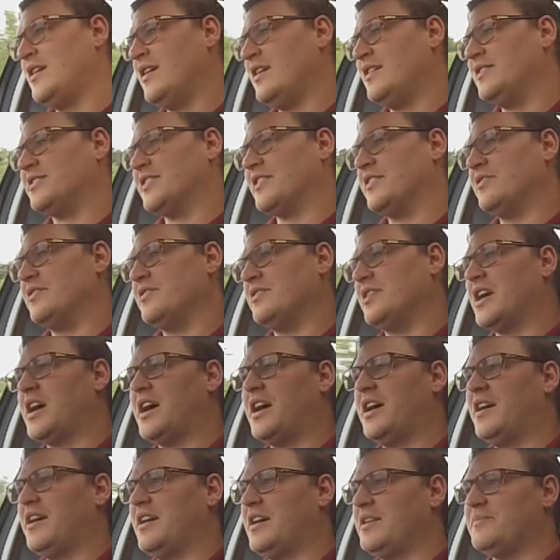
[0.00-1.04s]
So
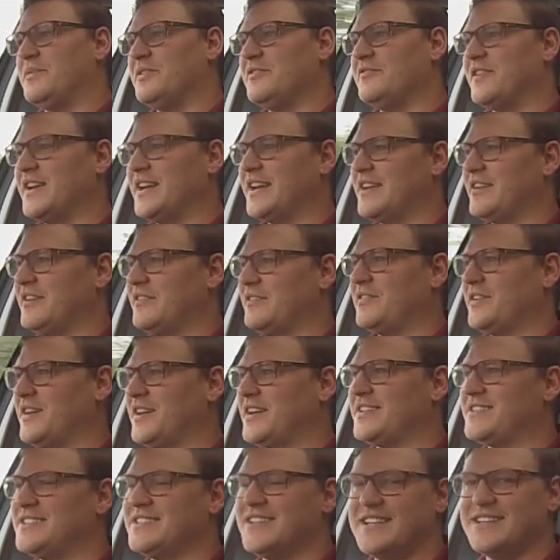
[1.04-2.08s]
I'd be thinking of
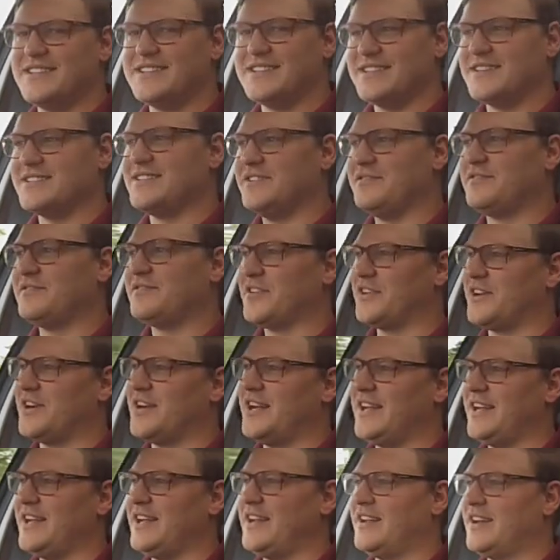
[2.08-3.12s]
like a
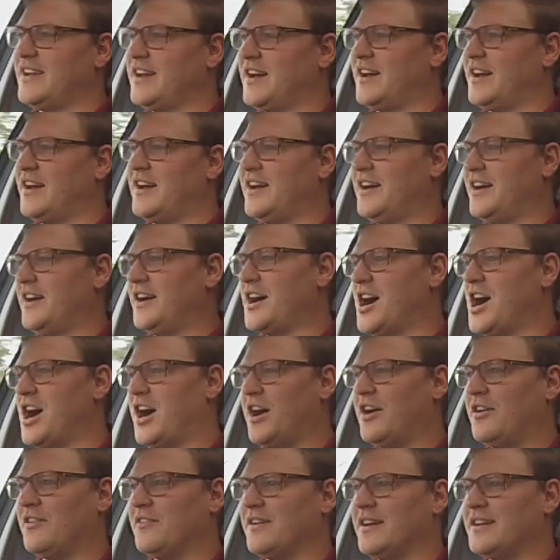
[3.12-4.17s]
C63,
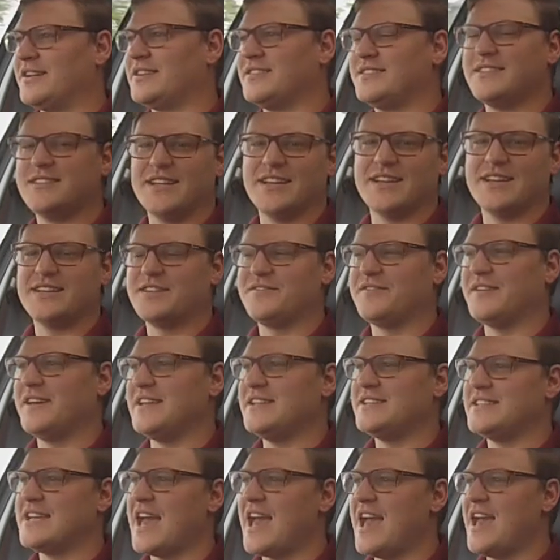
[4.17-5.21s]
RS6
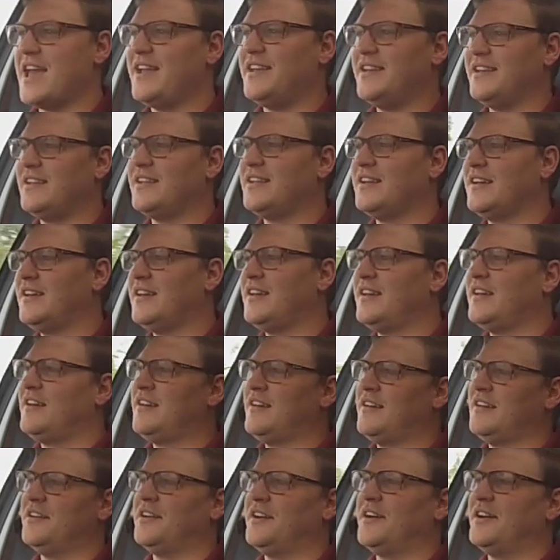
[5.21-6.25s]

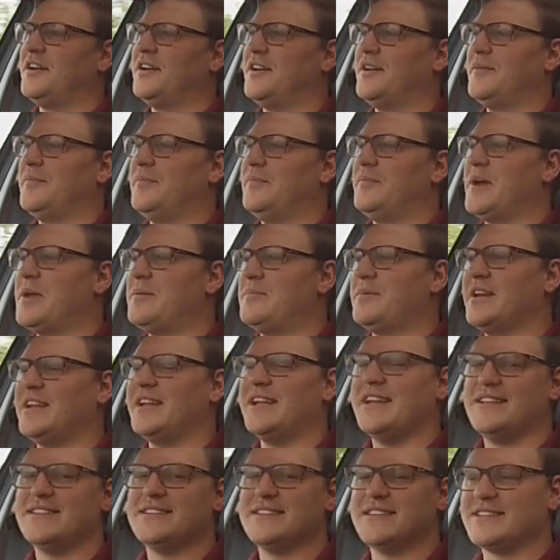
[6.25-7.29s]
V10, maybe an
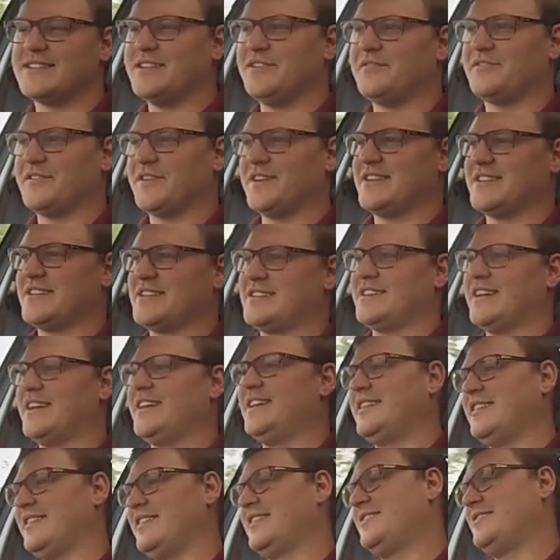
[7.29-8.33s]
E63
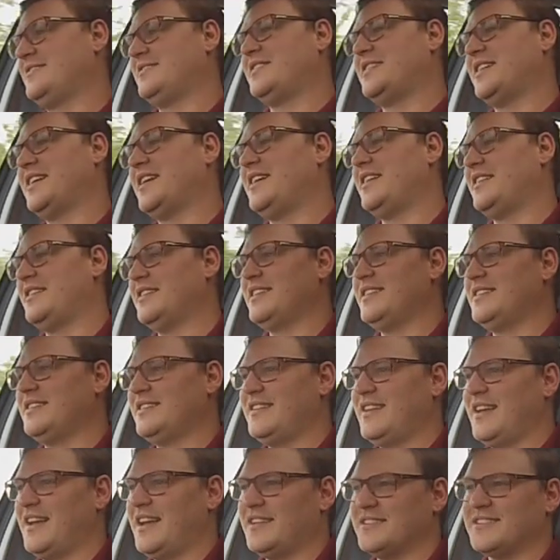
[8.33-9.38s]
estate.
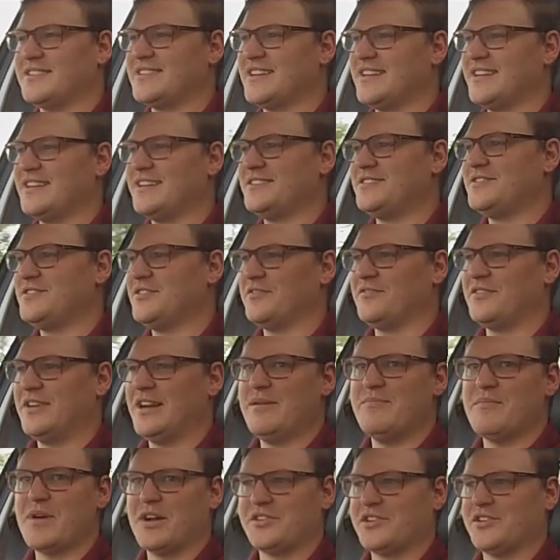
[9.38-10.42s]
As I said, there's not
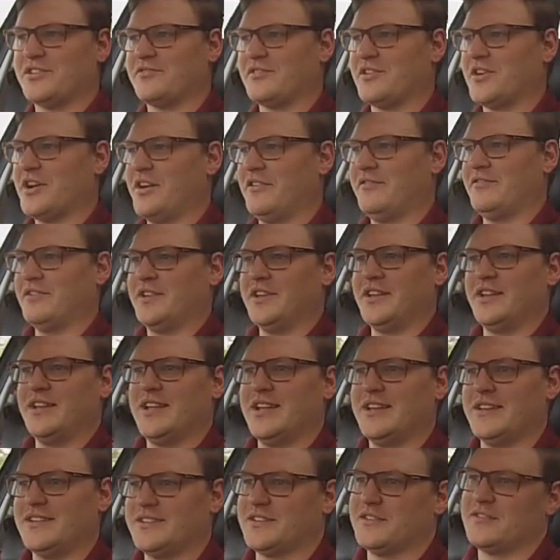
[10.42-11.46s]
really much I'd rather than
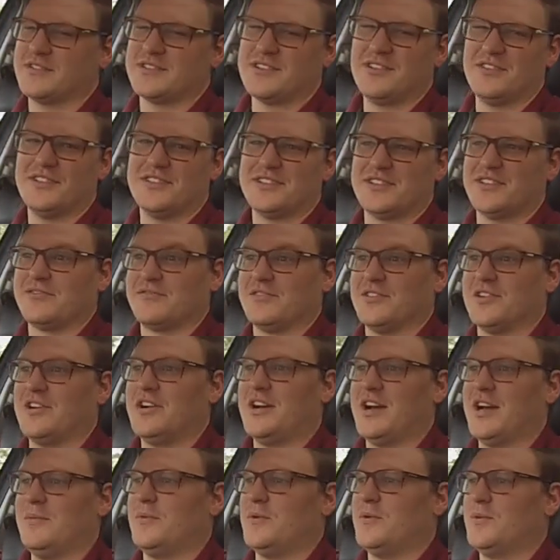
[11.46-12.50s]
this. So as long as it's
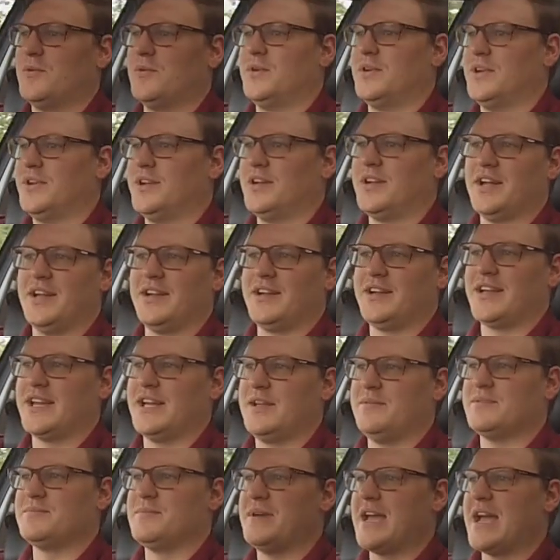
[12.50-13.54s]
reliable and
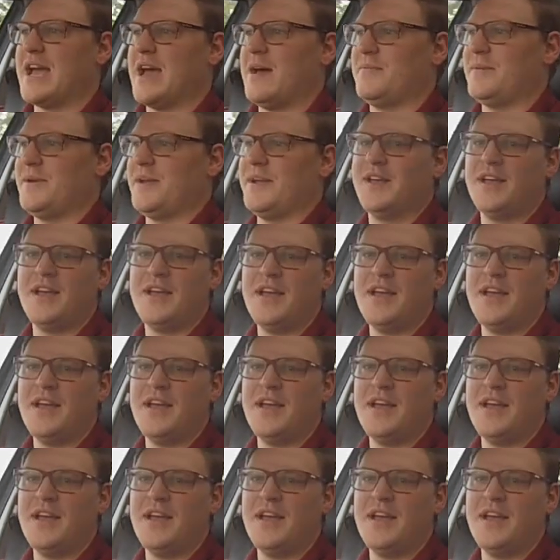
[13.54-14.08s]
keeps me happy,